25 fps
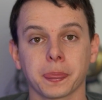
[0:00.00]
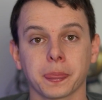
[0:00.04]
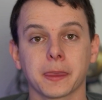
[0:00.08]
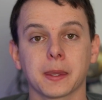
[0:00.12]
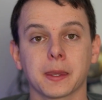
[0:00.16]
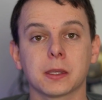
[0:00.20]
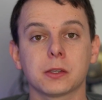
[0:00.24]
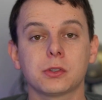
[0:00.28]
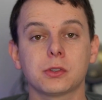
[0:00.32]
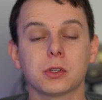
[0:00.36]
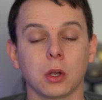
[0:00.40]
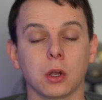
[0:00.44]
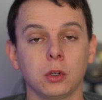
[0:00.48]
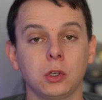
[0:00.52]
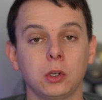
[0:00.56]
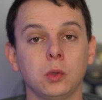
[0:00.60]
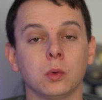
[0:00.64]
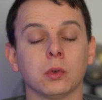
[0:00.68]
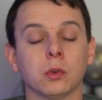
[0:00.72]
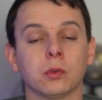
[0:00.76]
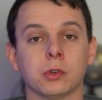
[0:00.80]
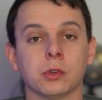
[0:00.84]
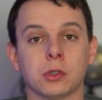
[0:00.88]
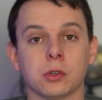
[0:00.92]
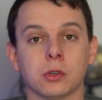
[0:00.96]
So you would
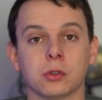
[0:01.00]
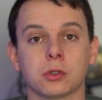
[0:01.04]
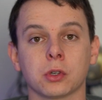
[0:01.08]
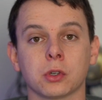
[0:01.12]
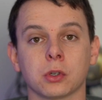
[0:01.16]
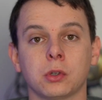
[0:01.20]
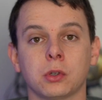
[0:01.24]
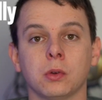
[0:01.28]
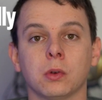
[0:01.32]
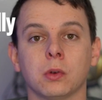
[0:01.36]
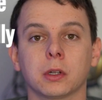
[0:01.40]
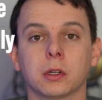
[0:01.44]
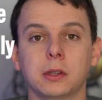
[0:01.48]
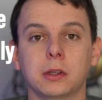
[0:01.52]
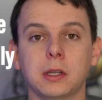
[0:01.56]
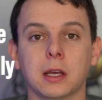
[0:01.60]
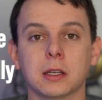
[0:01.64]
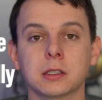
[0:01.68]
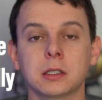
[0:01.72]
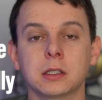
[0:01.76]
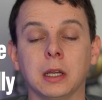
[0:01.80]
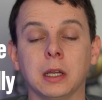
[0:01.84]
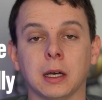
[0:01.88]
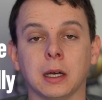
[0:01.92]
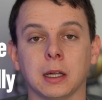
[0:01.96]
reduce your
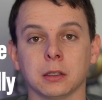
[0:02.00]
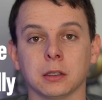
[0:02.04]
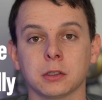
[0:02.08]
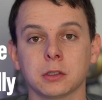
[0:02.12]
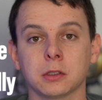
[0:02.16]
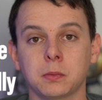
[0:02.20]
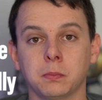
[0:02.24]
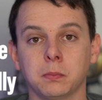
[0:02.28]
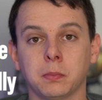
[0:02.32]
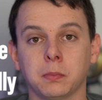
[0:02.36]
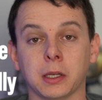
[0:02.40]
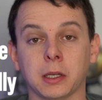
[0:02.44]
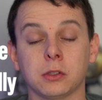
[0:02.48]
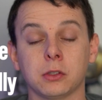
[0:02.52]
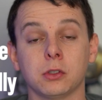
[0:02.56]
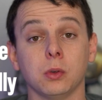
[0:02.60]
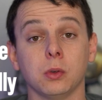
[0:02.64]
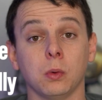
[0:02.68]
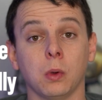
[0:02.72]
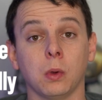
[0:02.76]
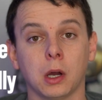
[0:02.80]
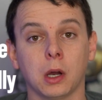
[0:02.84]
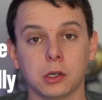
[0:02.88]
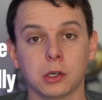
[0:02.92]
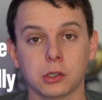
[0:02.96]
$200,000 by
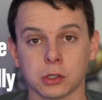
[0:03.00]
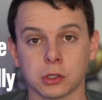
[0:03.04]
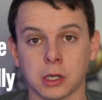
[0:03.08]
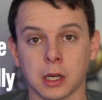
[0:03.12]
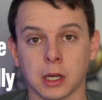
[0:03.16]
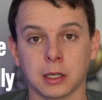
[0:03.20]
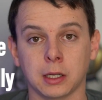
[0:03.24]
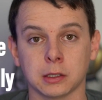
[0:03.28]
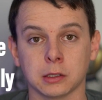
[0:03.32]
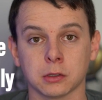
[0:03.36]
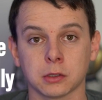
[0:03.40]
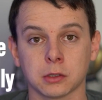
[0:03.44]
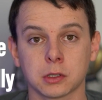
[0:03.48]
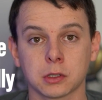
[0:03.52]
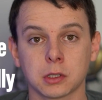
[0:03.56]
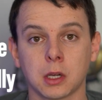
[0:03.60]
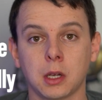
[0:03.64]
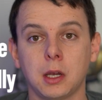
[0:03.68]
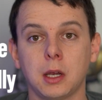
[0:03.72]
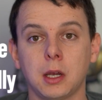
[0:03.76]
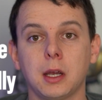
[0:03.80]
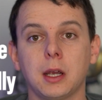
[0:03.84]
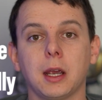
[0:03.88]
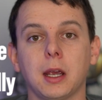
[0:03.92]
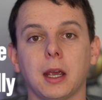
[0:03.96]
$200,
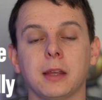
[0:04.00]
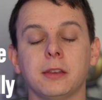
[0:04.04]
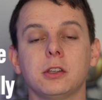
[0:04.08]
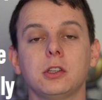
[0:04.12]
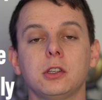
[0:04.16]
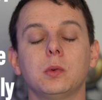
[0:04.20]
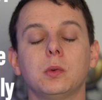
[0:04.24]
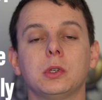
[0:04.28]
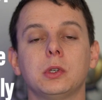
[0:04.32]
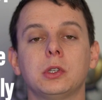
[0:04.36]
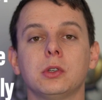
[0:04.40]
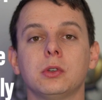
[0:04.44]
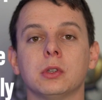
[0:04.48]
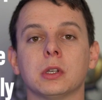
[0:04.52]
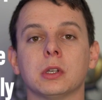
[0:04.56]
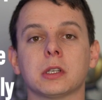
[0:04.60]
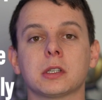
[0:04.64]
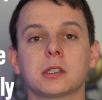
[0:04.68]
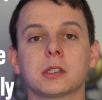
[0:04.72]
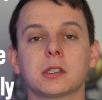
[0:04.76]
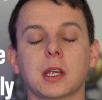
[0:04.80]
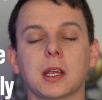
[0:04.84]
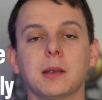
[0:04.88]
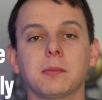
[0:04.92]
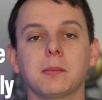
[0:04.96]
and then you would do the
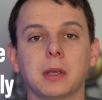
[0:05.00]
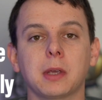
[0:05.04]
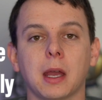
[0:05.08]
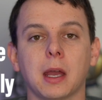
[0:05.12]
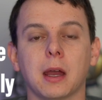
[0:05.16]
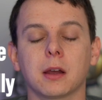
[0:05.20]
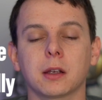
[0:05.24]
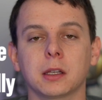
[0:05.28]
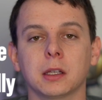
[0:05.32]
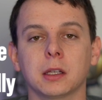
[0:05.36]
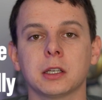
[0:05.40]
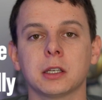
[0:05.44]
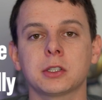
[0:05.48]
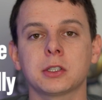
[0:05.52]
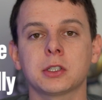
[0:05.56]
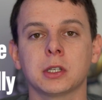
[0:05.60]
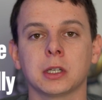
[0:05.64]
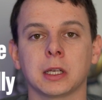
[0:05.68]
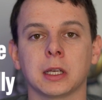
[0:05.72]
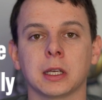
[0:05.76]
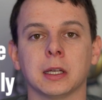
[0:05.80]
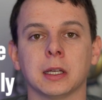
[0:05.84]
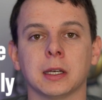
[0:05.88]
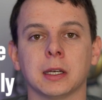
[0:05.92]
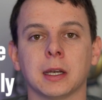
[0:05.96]
same calculation
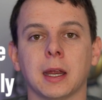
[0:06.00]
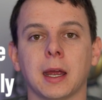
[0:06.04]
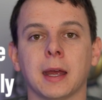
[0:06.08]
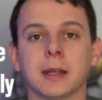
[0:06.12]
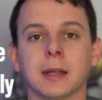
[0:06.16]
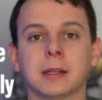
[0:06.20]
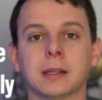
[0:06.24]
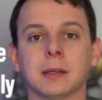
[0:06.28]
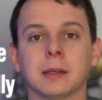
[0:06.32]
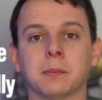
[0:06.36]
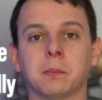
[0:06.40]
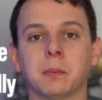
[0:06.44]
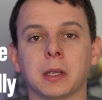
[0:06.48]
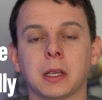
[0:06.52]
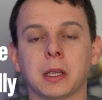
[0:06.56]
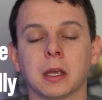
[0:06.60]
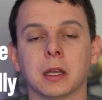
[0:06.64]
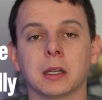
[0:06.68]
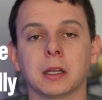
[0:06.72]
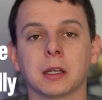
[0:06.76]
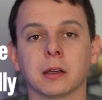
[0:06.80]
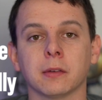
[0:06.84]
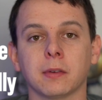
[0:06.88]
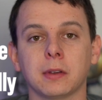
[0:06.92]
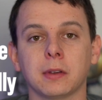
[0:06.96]
again at the
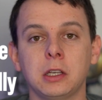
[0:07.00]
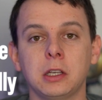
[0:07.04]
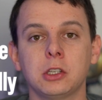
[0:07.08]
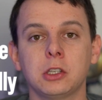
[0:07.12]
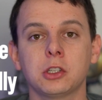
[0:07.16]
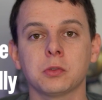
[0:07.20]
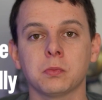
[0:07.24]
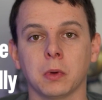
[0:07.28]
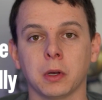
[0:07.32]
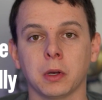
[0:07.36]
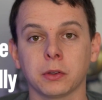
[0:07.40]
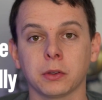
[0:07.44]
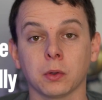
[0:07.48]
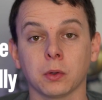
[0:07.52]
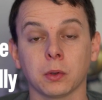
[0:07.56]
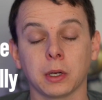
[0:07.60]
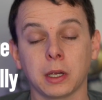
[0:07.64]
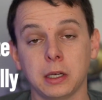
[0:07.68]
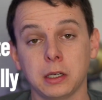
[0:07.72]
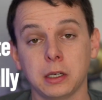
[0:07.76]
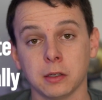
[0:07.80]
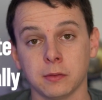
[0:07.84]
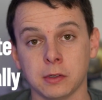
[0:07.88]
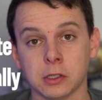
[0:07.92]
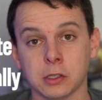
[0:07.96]
beginning of each month or
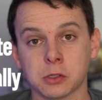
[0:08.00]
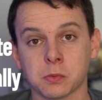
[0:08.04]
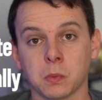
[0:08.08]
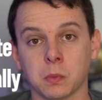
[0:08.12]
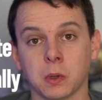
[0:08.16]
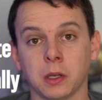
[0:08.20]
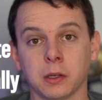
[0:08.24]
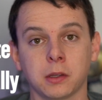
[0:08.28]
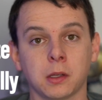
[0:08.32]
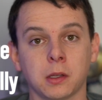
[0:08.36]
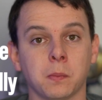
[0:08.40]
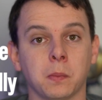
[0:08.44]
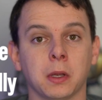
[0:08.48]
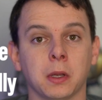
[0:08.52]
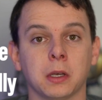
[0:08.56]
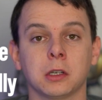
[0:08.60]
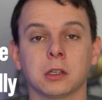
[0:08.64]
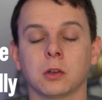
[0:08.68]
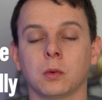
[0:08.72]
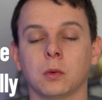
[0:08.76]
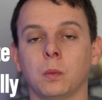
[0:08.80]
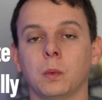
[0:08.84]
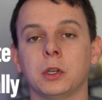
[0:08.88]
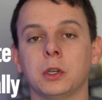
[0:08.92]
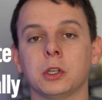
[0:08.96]
end of each month, depending
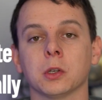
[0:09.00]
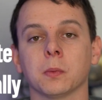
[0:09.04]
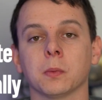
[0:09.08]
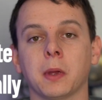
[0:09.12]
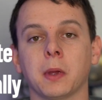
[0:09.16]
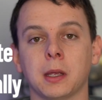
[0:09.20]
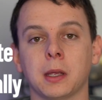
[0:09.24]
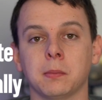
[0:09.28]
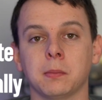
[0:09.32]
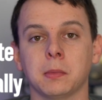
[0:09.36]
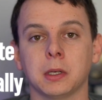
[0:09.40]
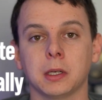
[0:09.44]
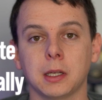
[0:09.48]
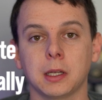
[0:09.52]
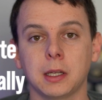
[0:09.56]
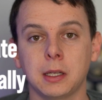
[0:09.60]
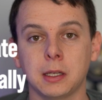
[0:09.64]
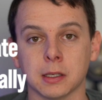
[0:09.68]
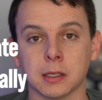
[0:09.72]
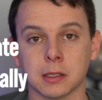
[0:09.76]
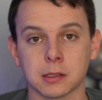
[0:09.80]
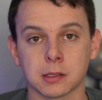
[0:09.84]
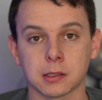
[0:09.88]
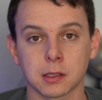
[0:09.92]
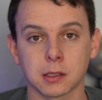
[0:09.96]
on when your payment
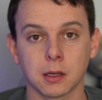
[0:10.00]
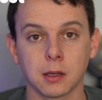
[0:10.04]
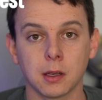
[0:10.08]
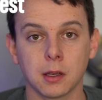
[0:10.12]
is.